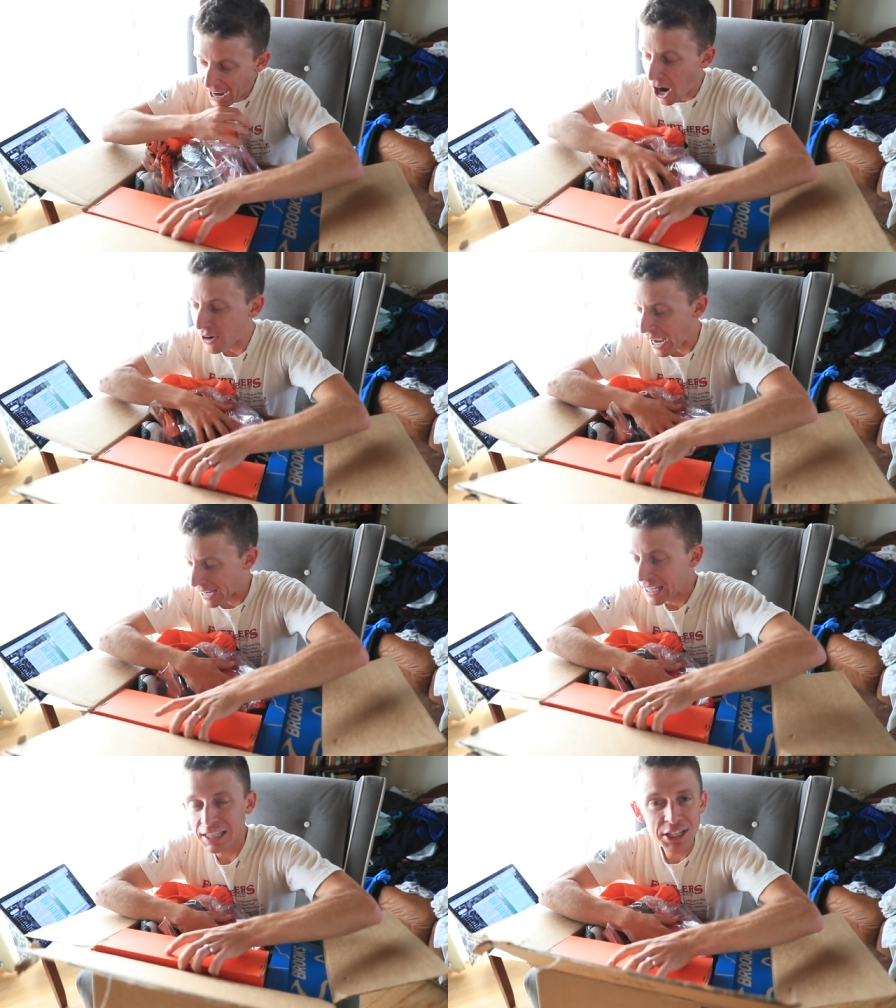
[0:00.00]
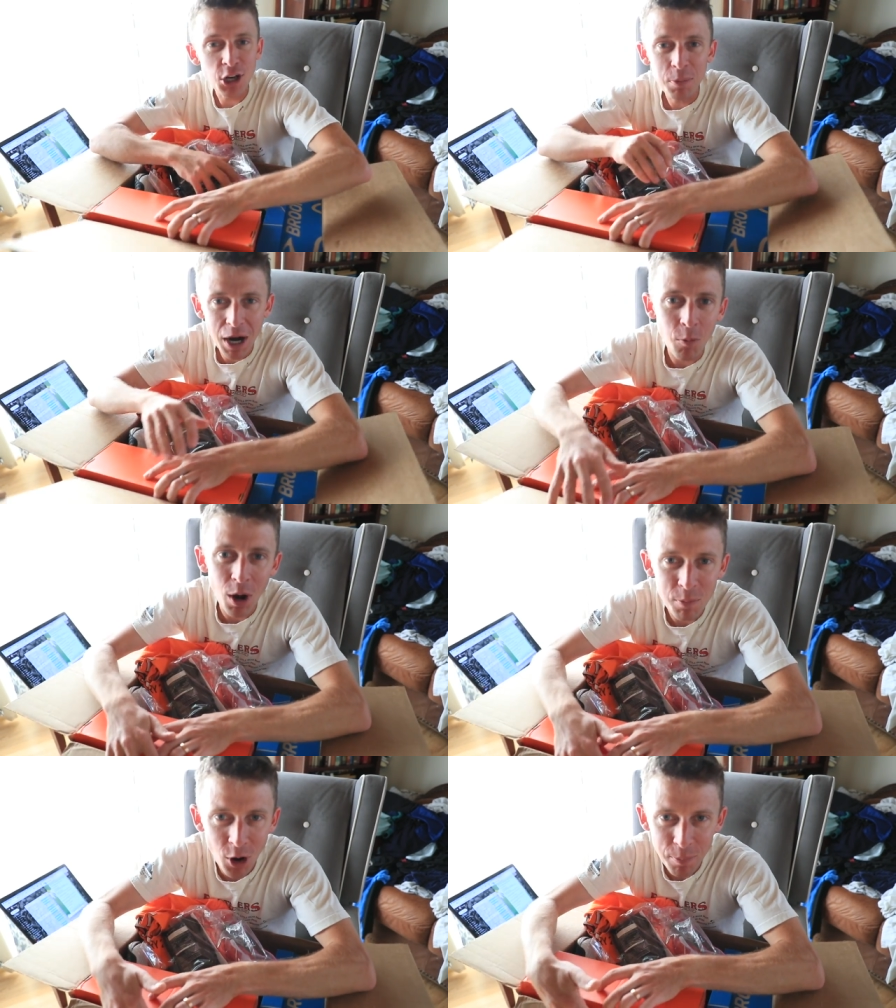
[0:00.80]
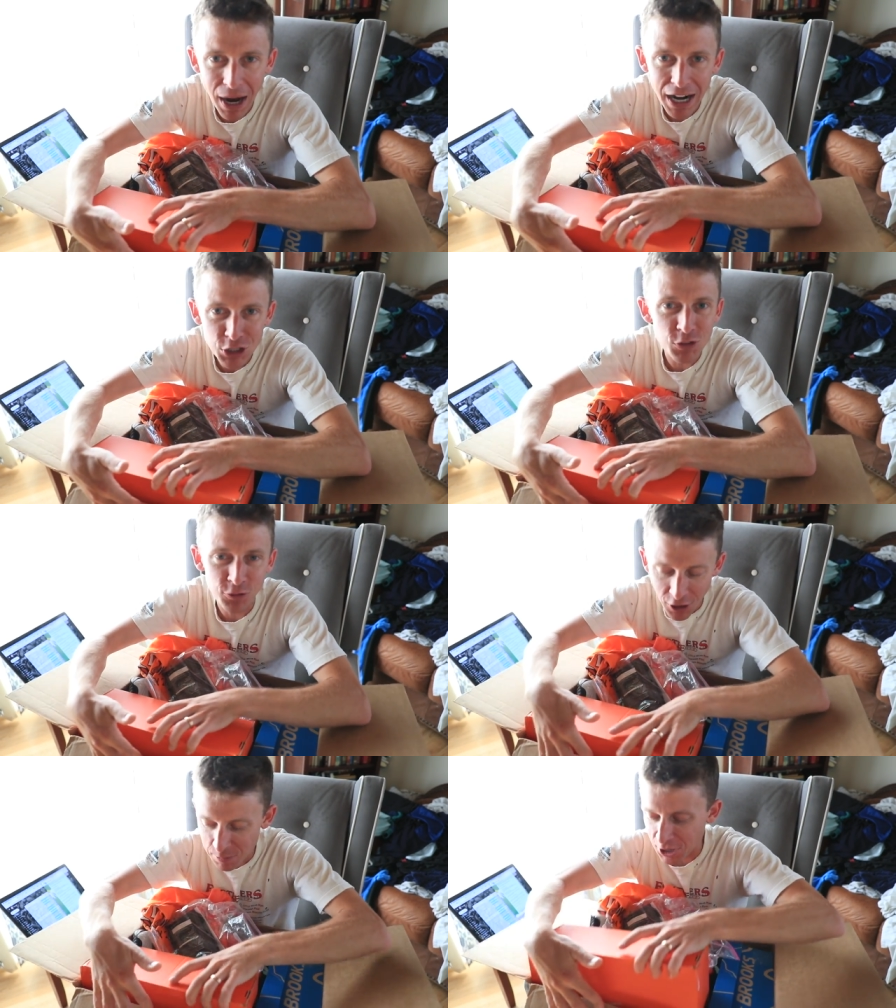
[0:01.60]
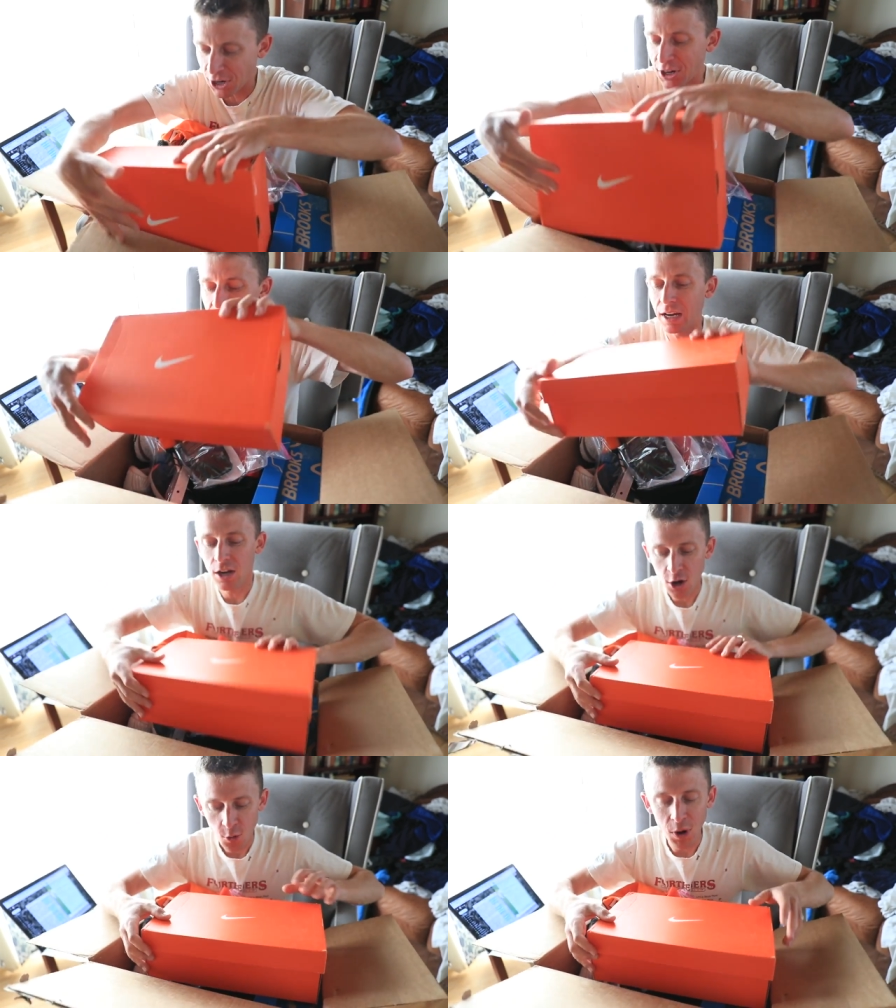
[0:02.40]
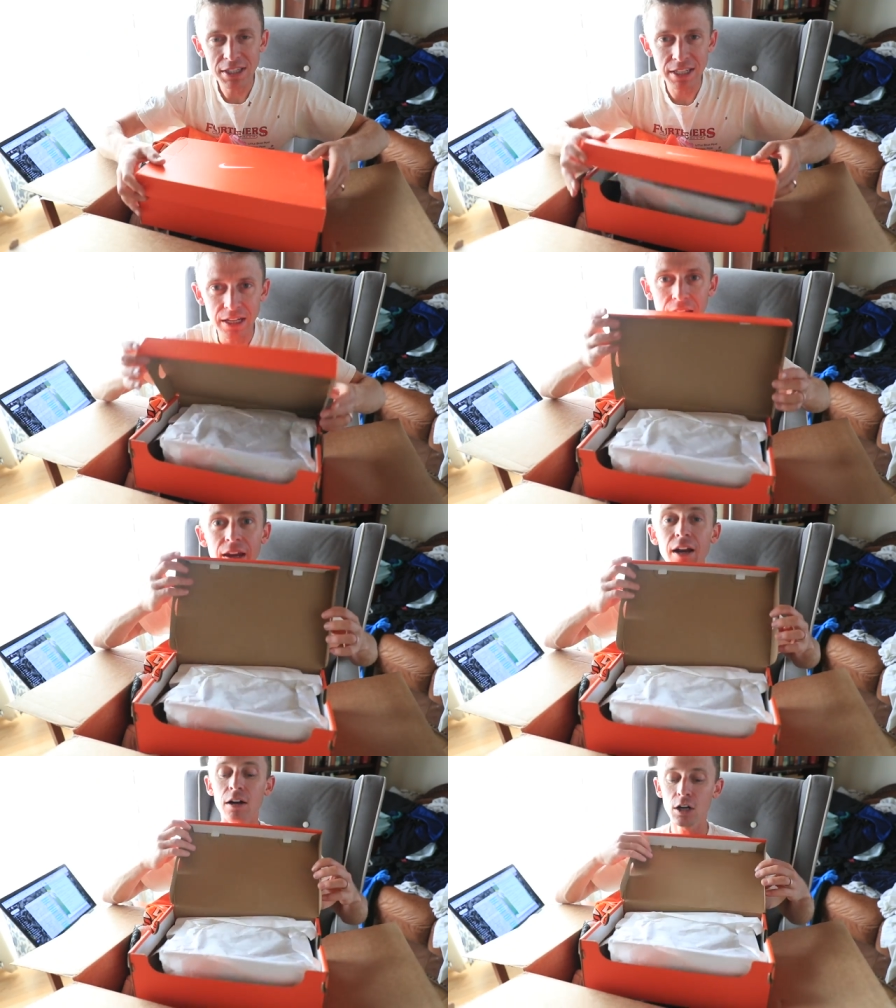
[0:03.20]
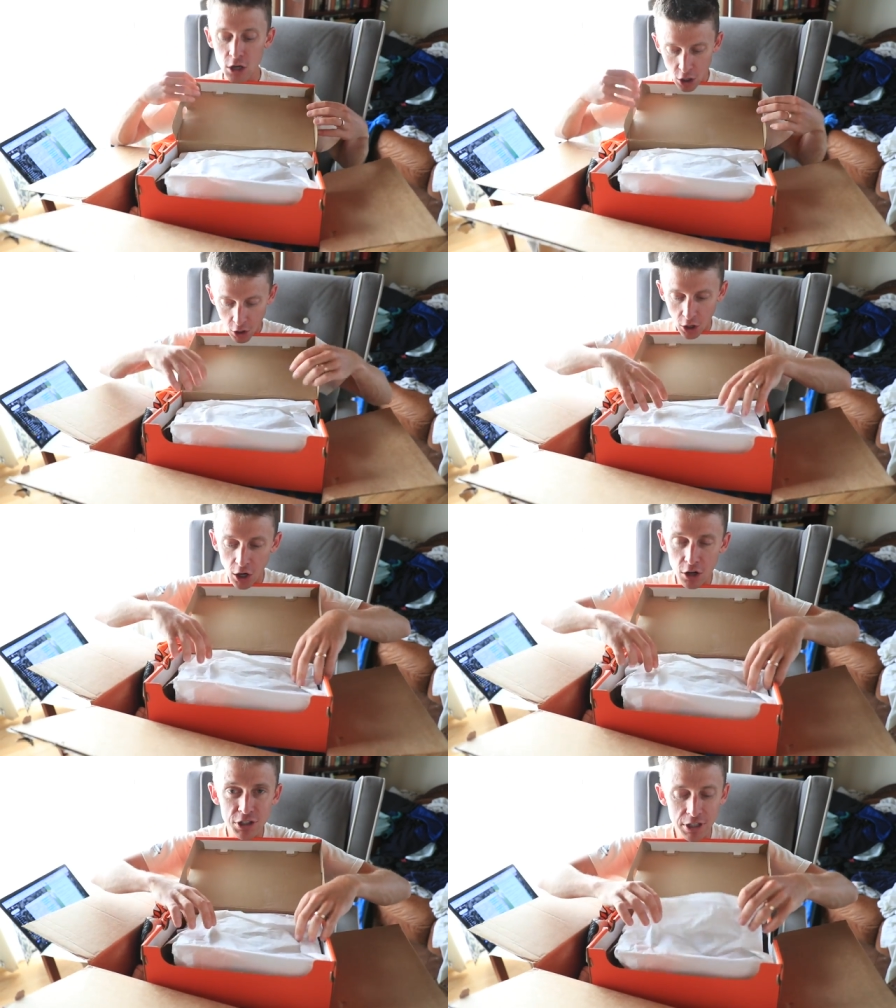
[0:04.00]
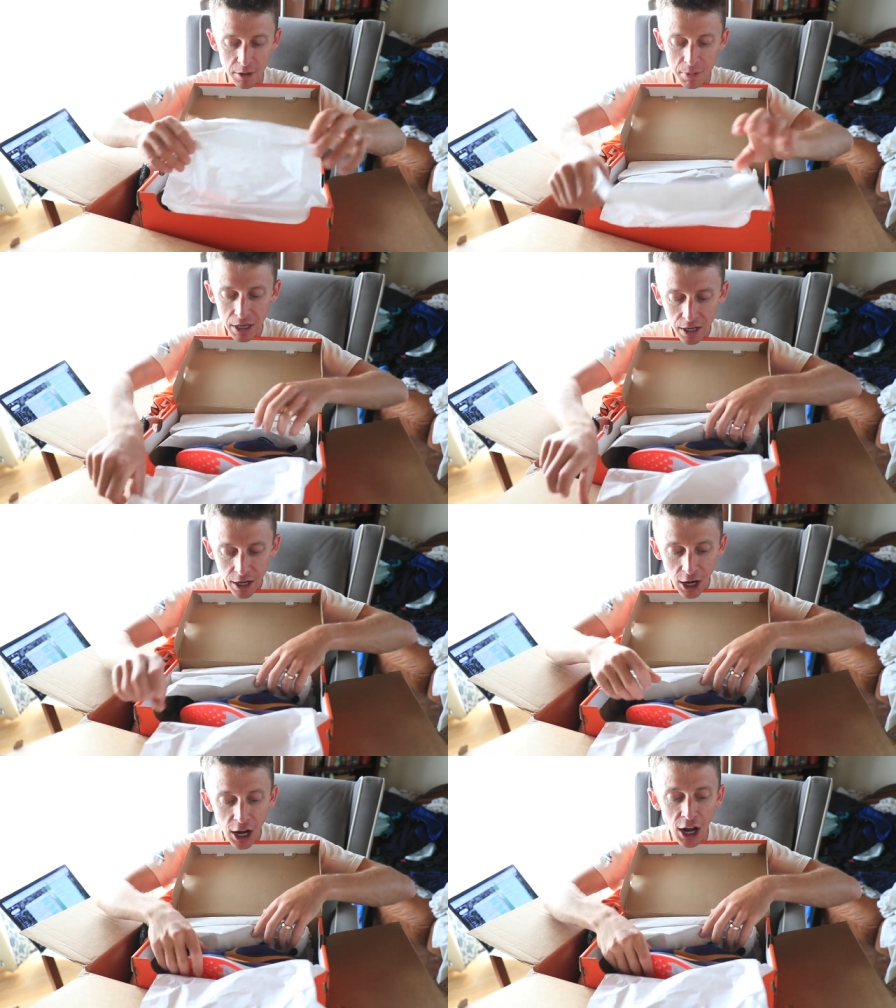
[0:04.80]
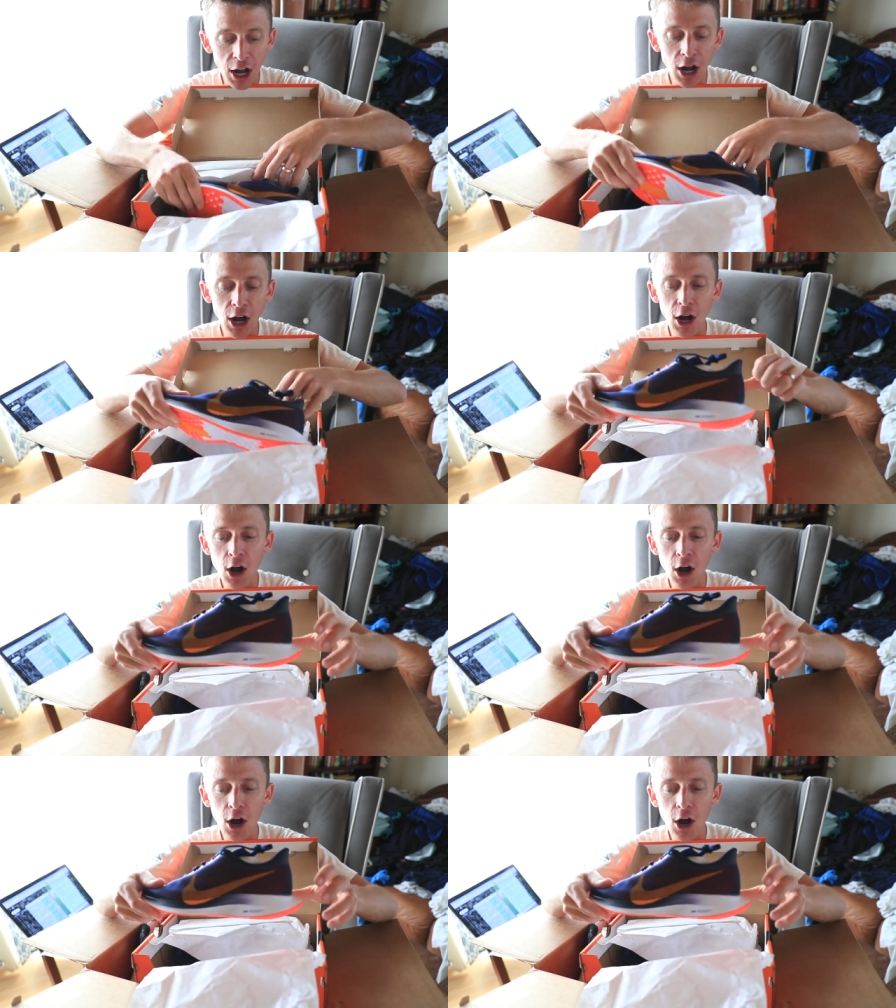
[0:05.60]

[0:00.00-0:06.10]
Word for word: Okay, let's open up one more box from Kurt. What's in here? Awesome. Oh.